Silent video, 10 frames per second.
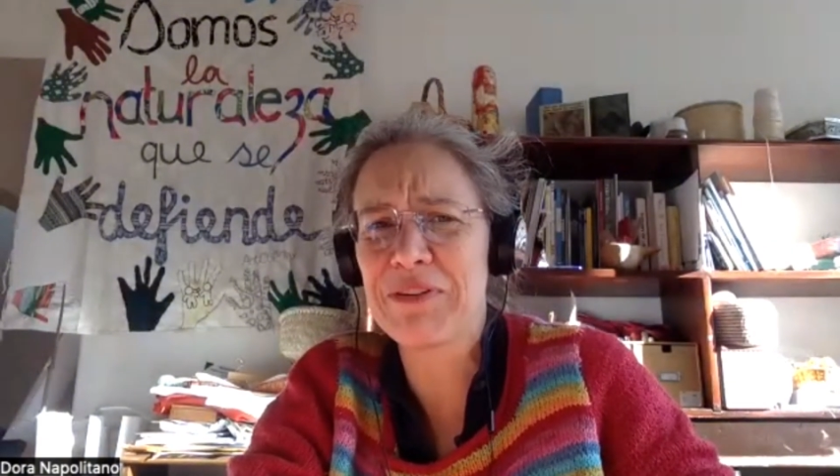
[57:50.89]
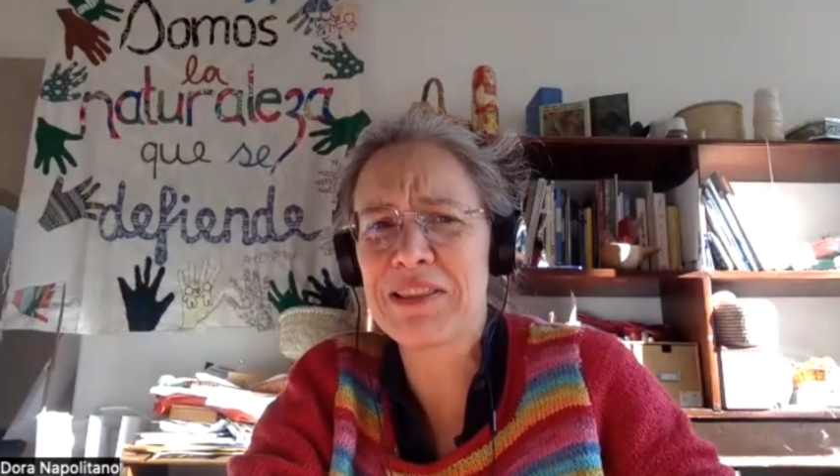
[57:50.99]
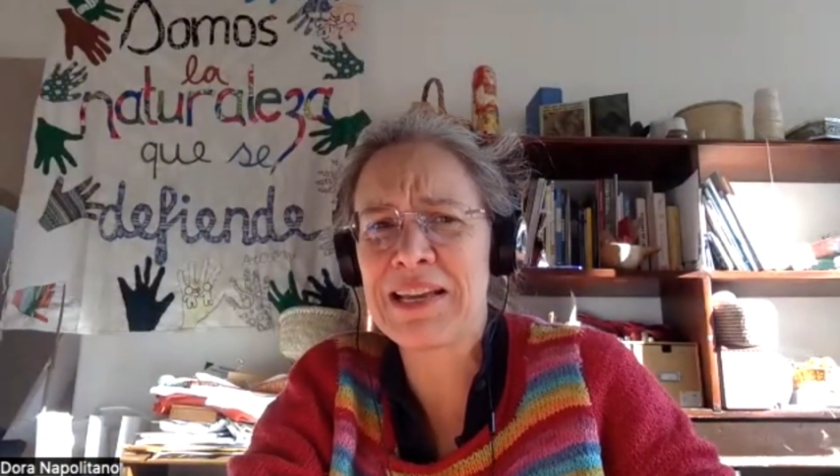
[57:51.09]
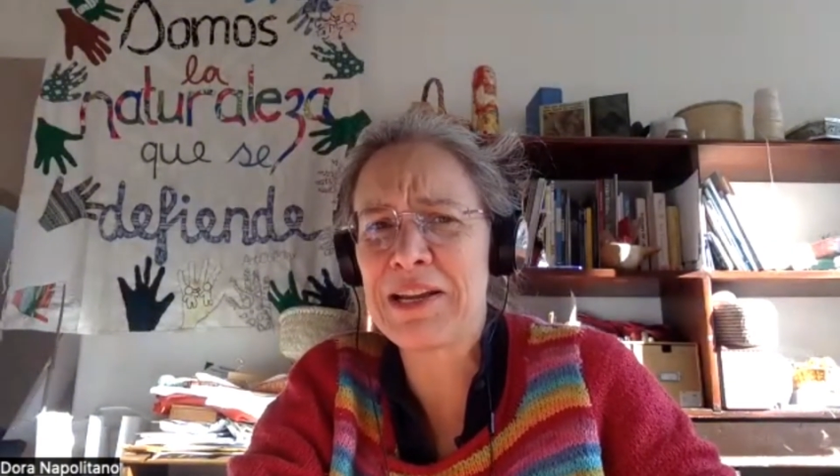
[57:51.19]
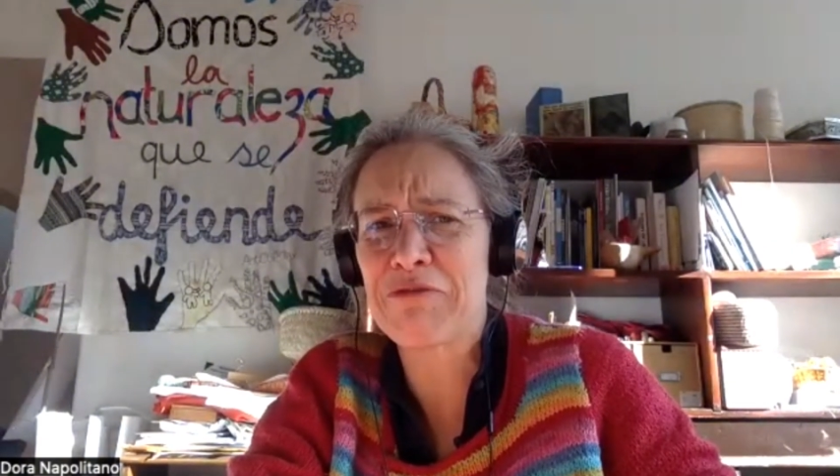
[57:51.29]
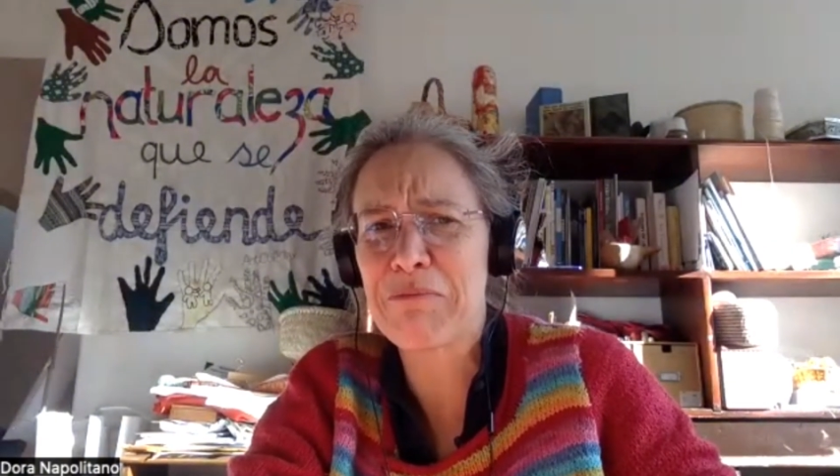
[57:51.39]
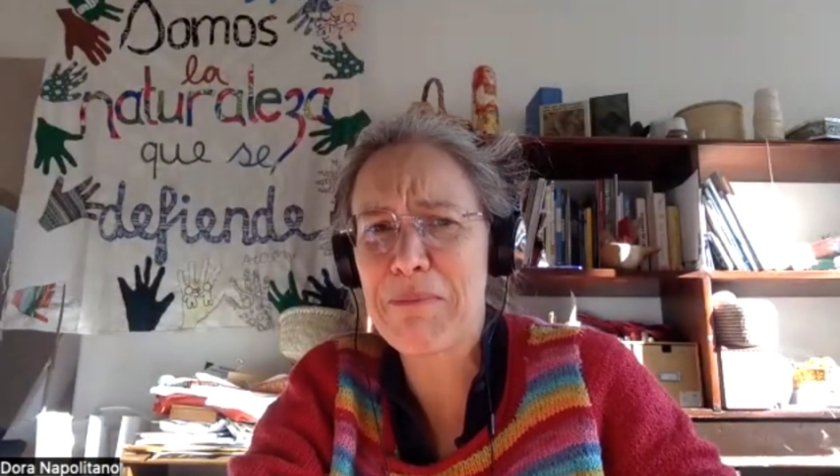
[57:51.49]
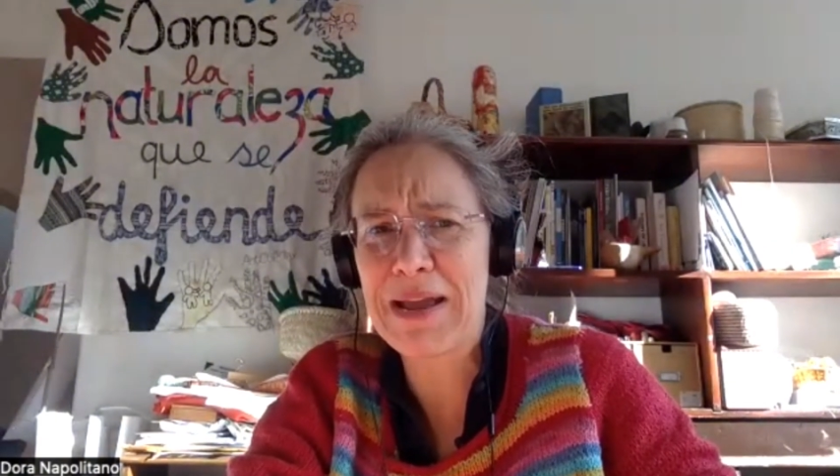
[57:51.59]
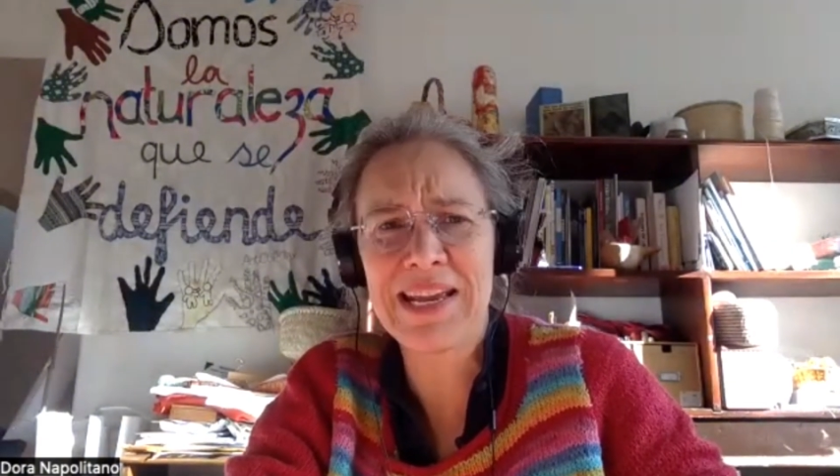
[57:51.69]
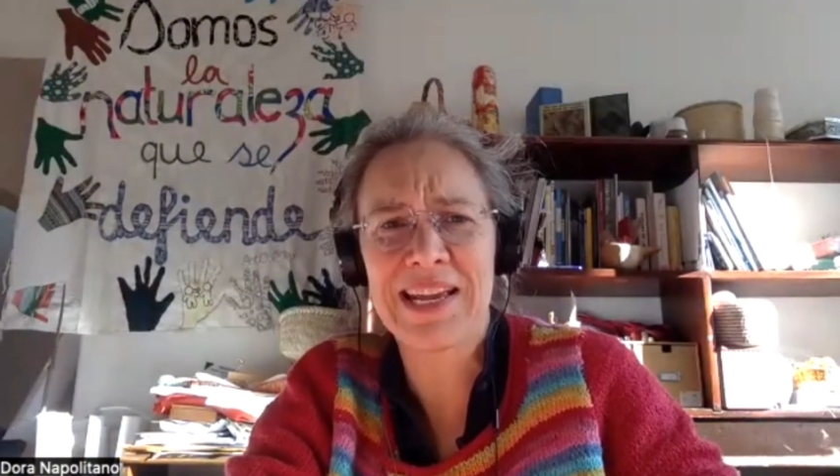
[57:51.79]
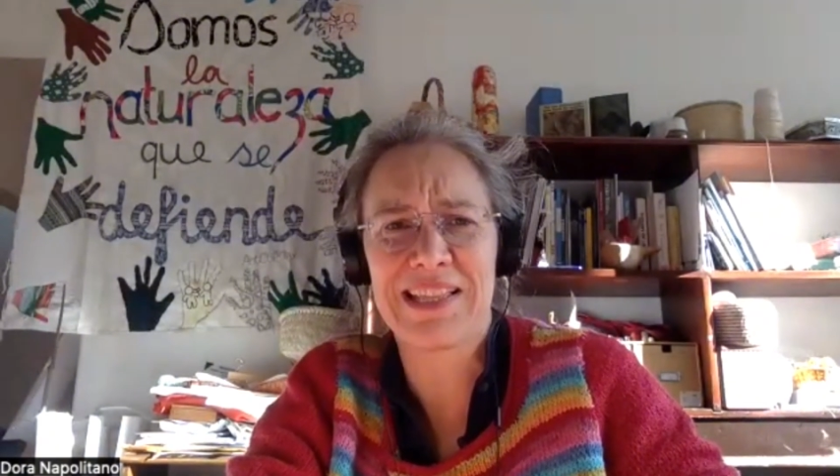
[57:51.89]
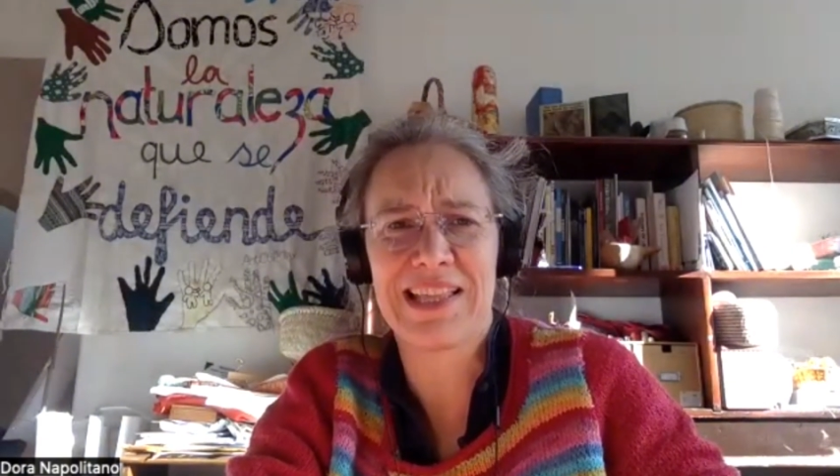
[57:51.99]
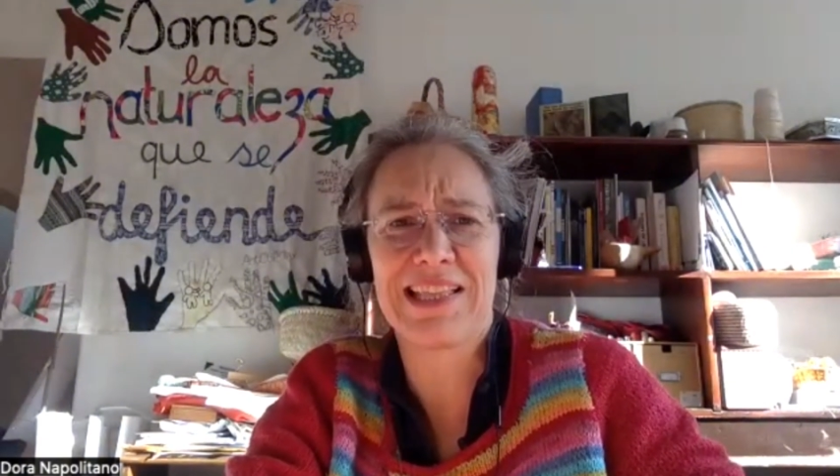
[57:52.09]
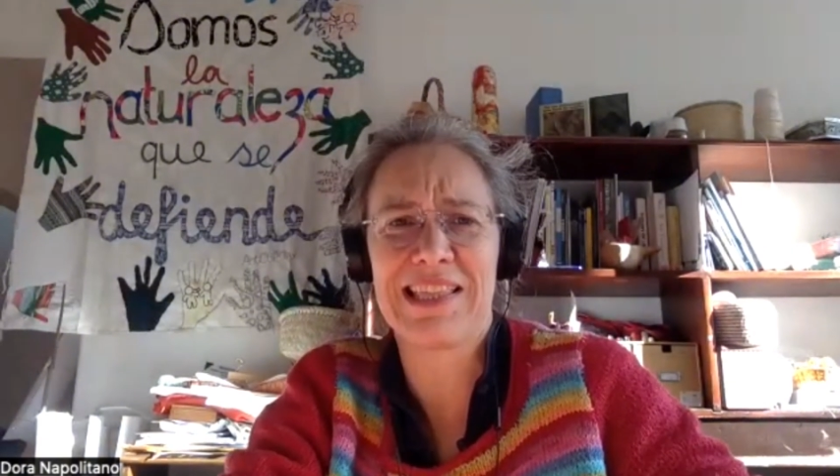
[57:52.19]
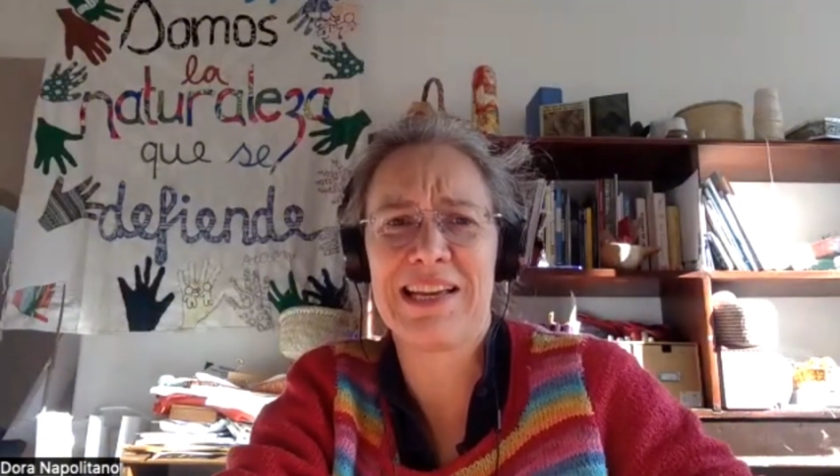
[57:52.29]
think of making
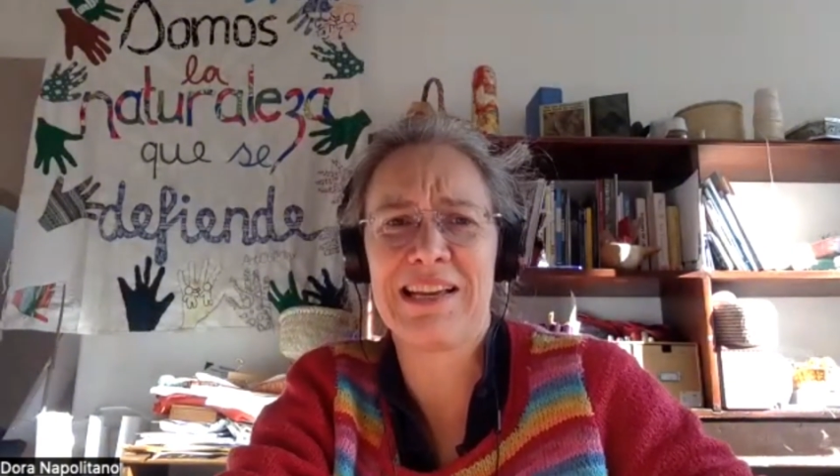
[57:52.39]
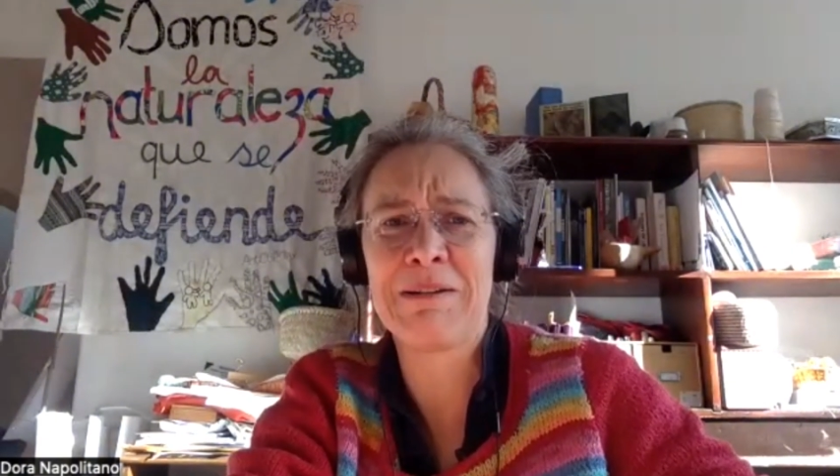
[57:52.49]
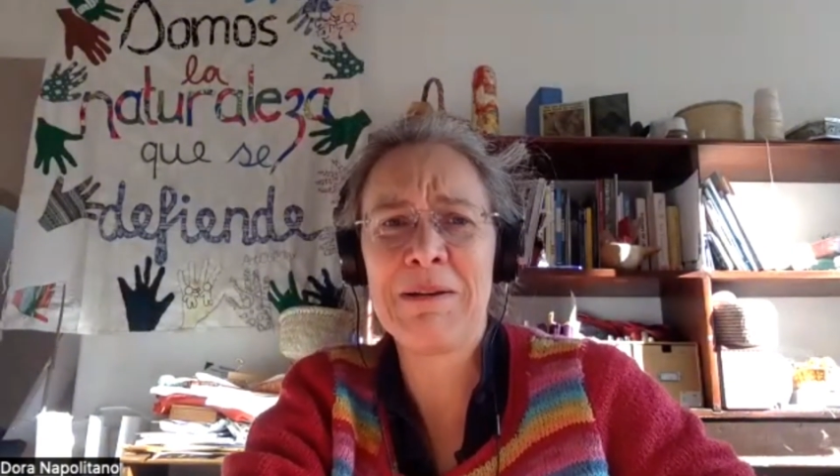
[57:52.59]
that thing?